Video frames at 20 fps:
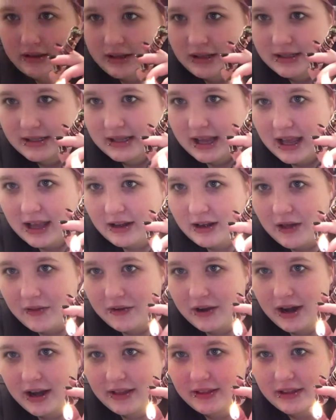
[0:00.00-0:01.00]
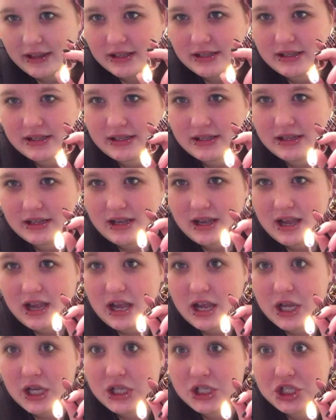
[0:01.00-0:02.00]
Let's take another hit of this.
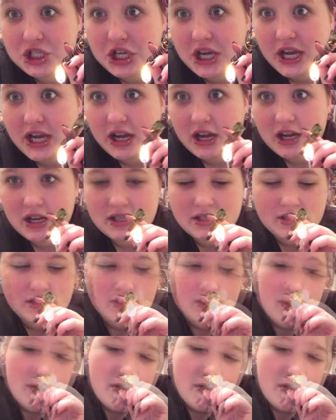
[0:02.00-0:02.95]
Cheers.